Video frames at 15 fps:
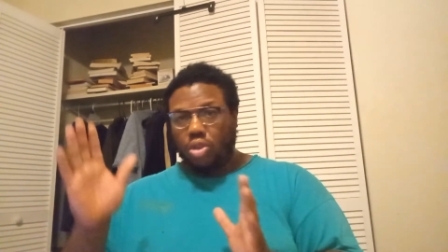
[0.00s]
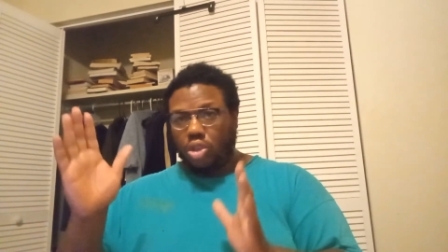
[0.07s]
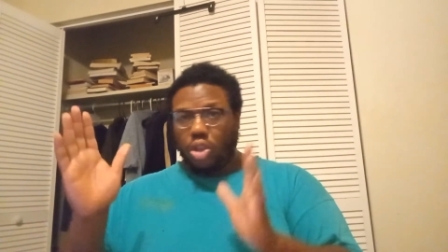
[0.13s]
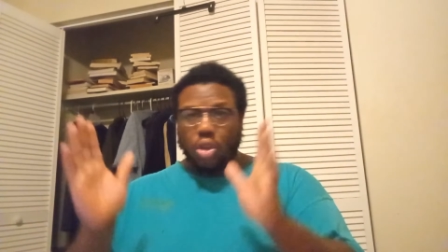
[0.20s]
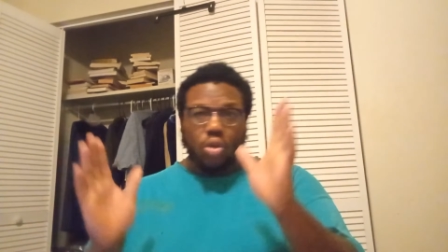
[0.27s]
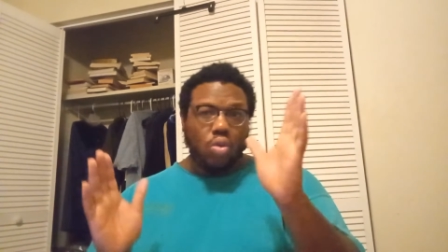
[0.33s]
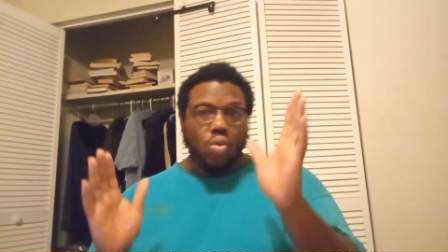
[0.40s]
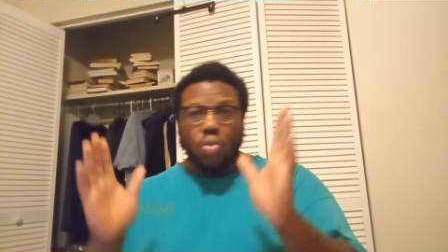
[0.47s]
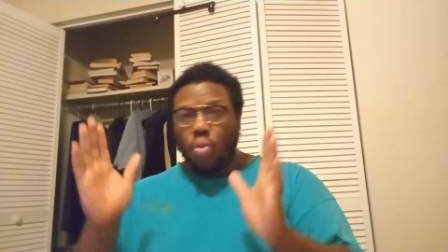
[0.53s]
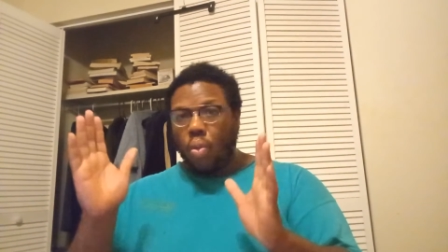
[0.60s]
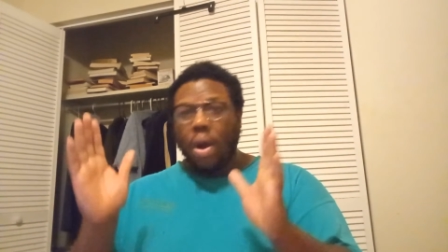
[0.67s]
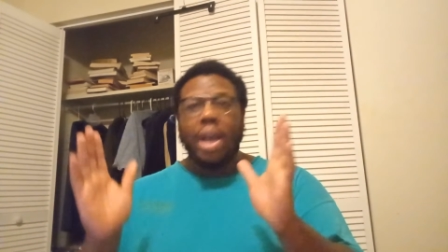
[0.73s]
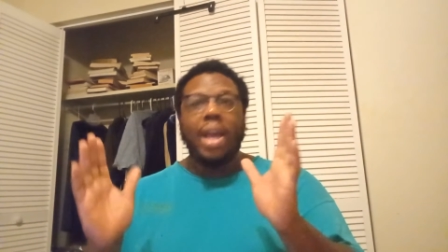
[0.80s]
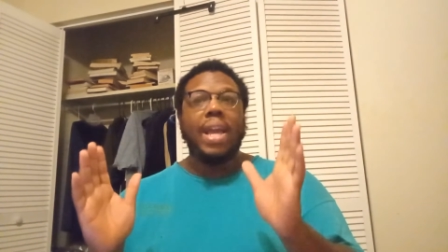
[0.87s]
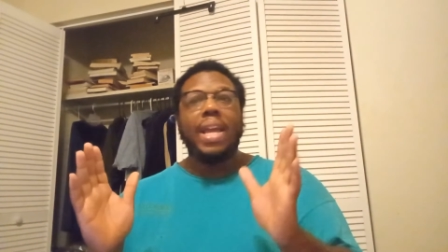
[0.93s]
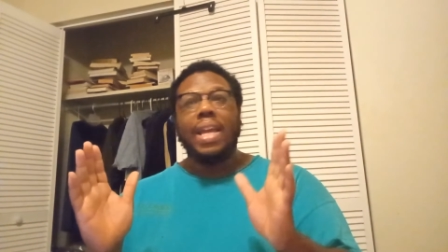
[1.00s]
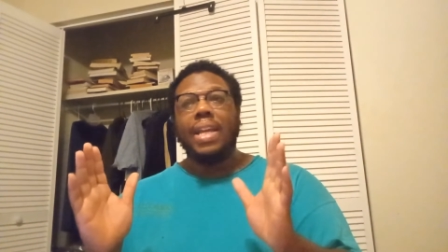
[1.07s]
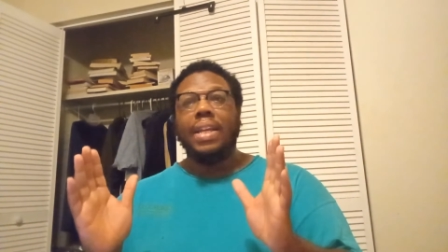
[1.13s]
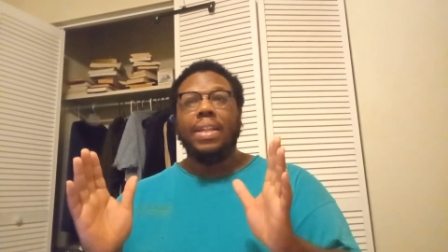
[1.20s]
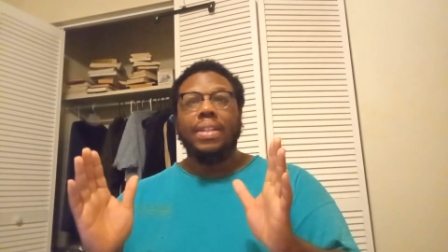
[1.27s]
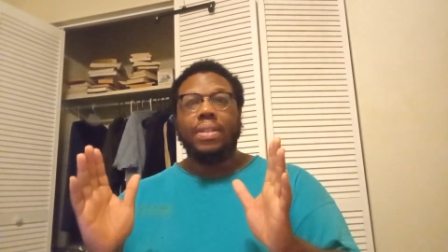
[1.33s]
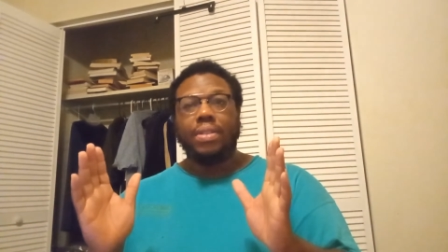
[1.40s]
two
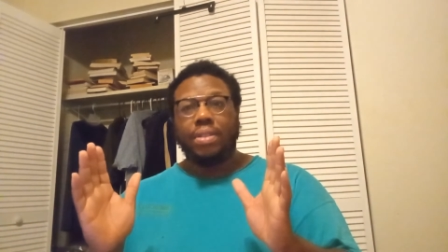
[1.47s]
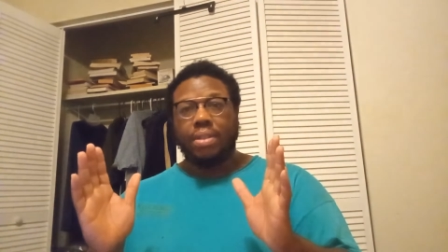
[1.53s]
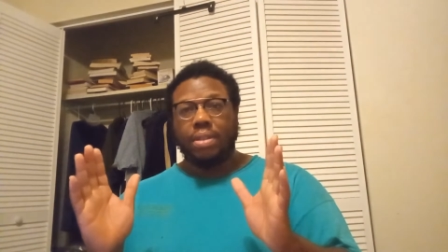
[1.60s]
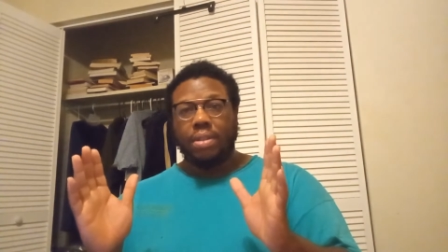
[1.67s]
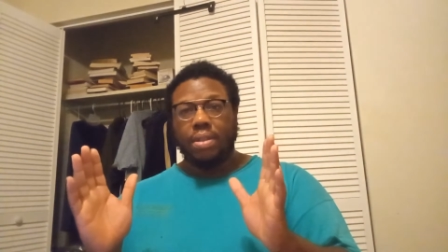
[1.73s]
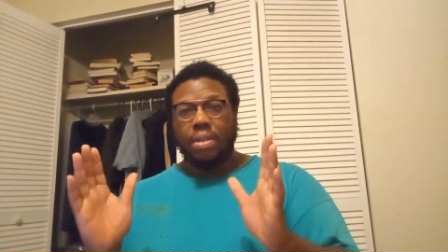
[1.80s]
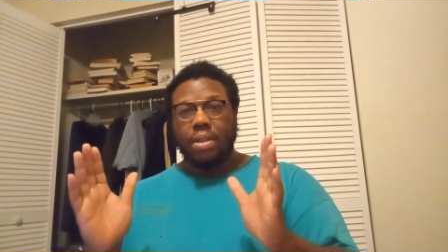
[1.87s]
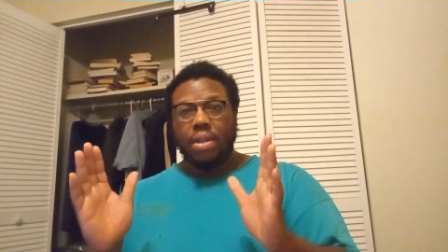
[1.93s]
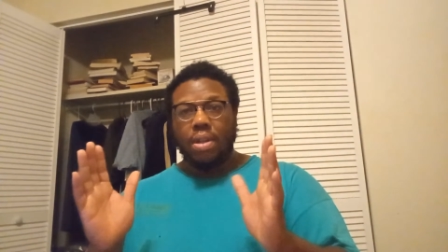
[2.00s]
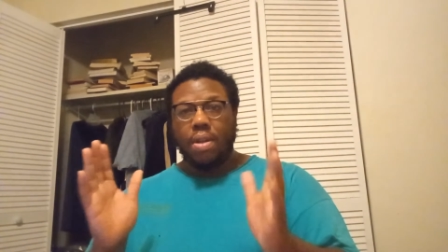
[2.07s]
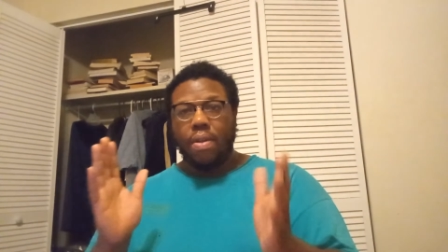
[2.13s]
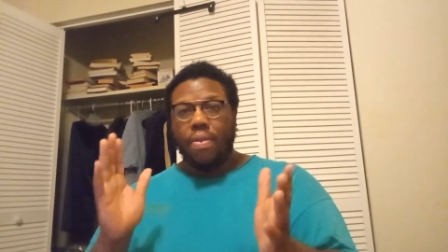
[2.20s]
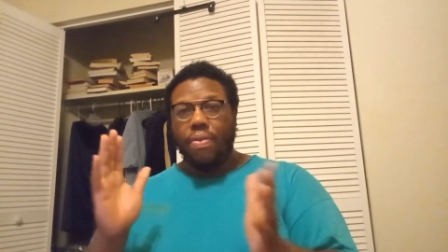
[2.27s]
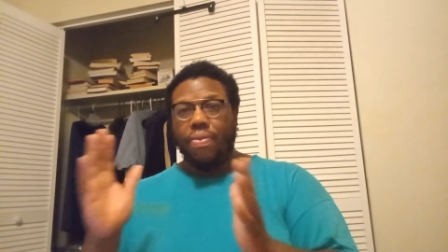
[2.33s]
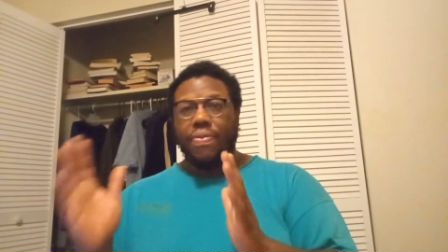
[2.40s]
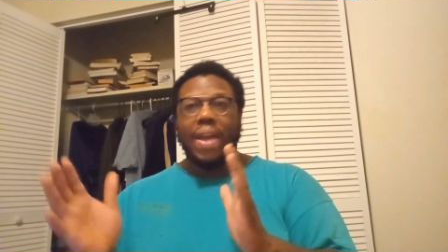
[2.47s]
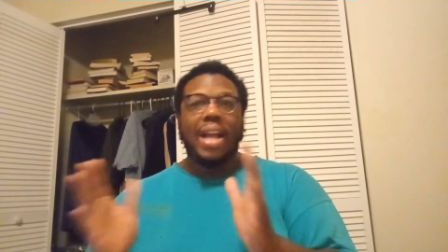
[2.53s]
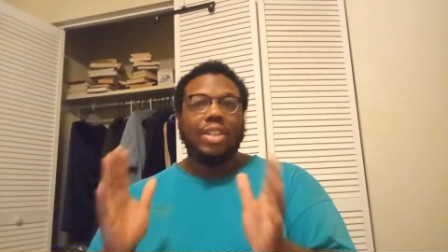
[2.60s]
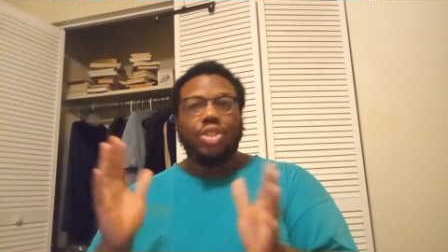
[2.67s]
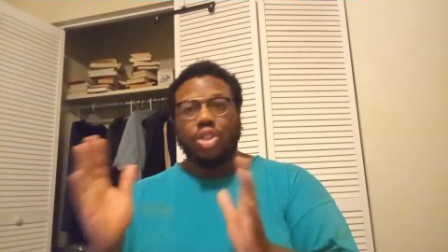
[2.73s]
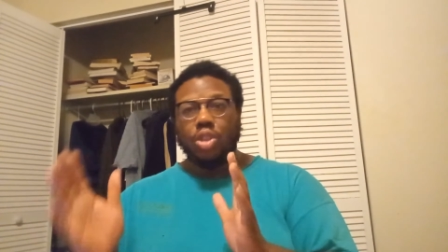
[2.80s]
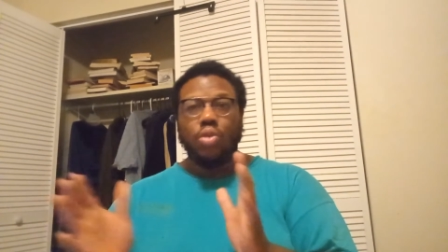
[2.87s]
ways
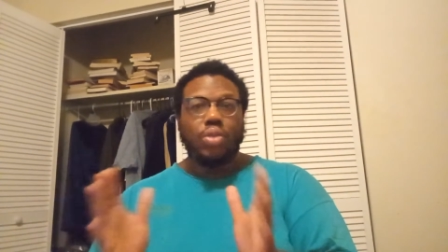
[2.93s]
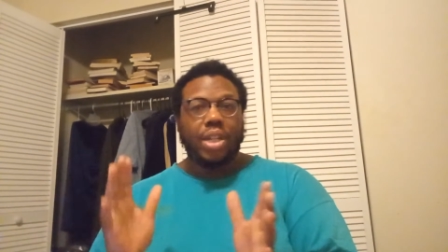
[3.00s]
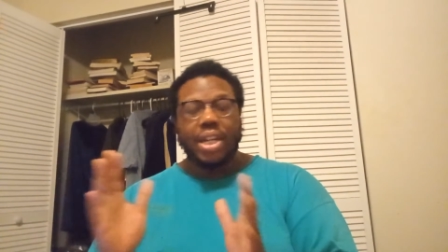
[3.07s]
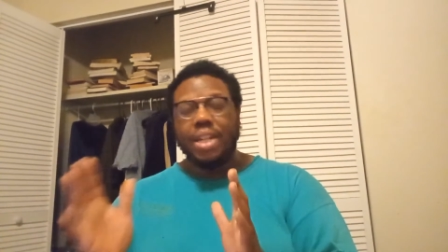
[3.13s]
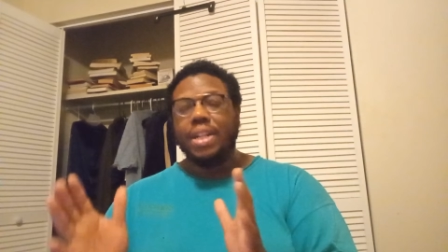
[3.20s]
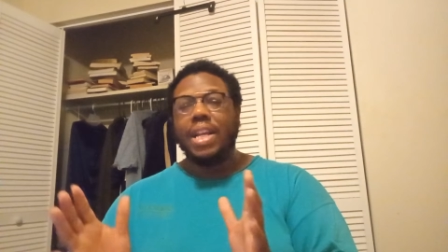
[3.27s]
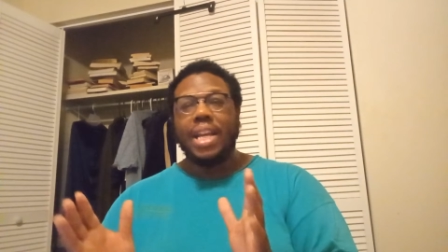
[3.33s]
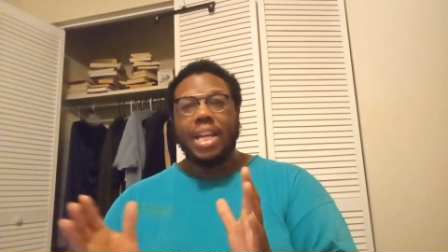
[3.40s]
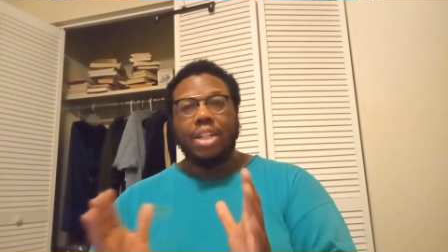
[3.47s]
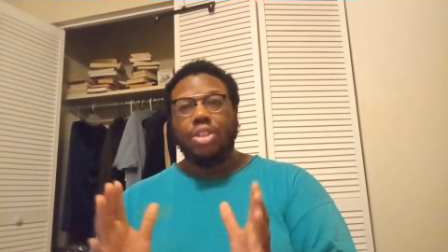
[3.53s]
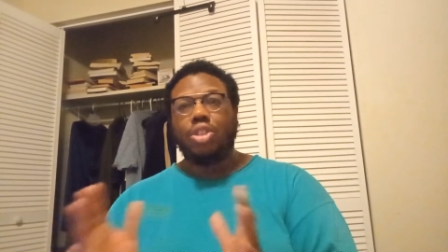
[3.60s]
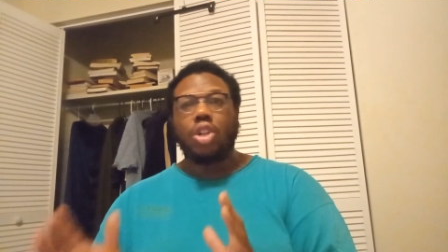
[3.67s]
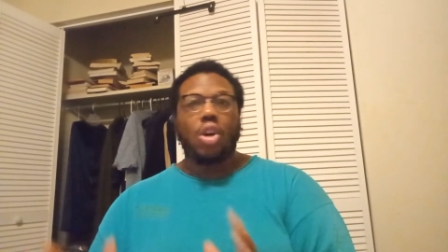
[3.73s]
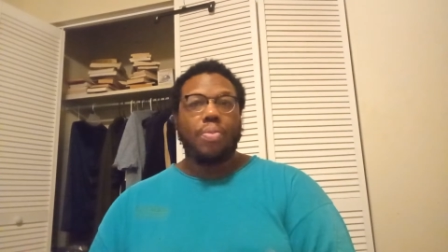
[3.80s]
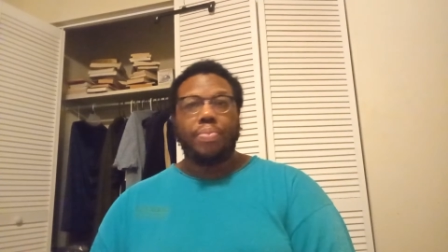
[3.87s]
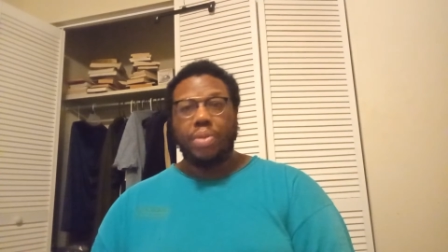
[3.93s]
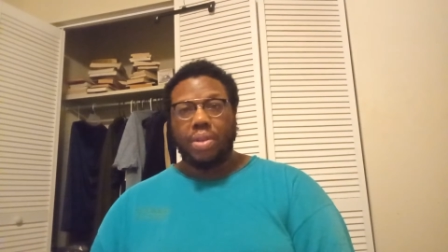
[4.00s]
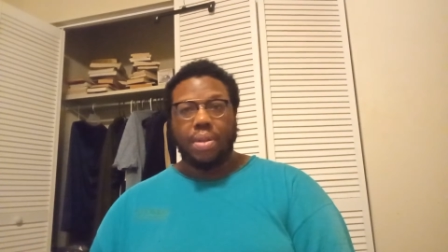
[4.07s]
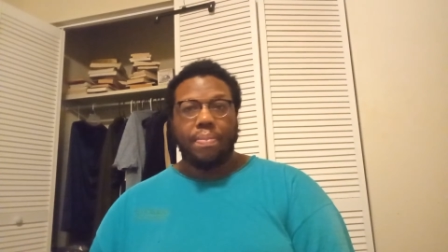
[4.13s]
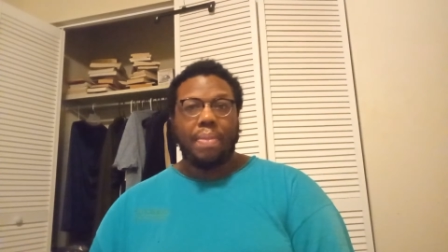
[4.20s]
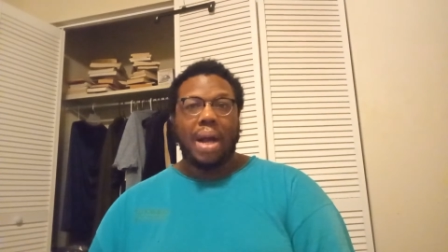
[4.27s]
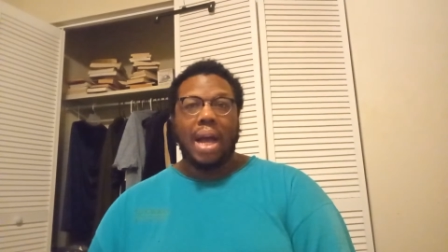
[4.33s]
that you can interpret
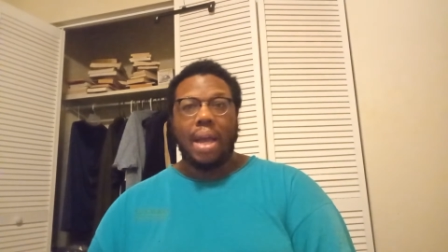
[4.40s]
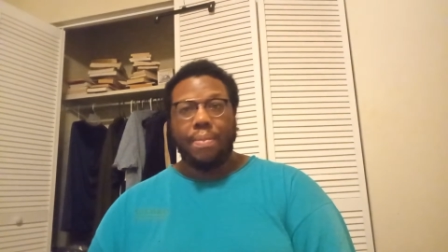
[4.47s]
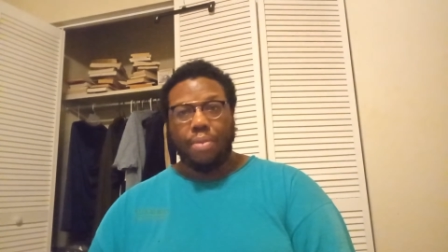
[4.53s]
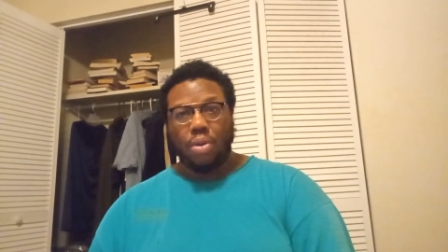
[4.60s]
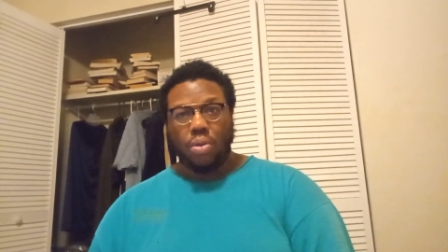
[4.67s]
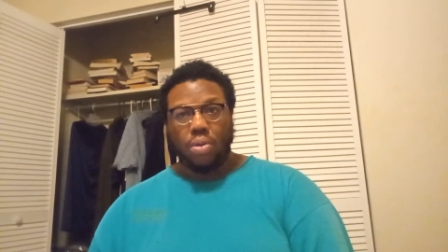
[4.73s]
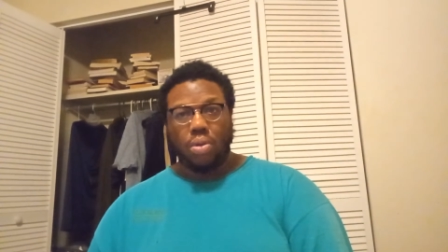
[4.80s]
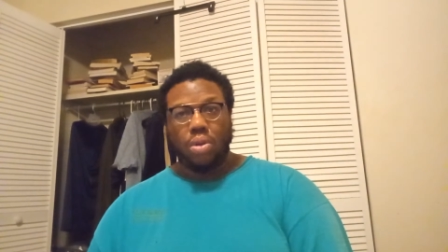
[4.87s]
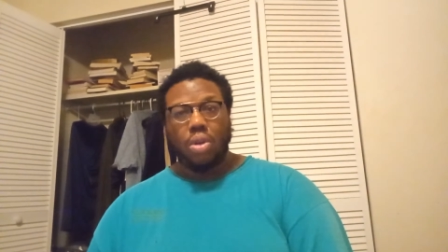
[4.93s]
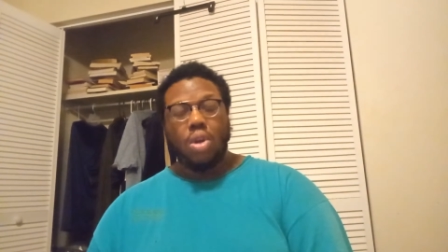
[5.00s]
the Bible.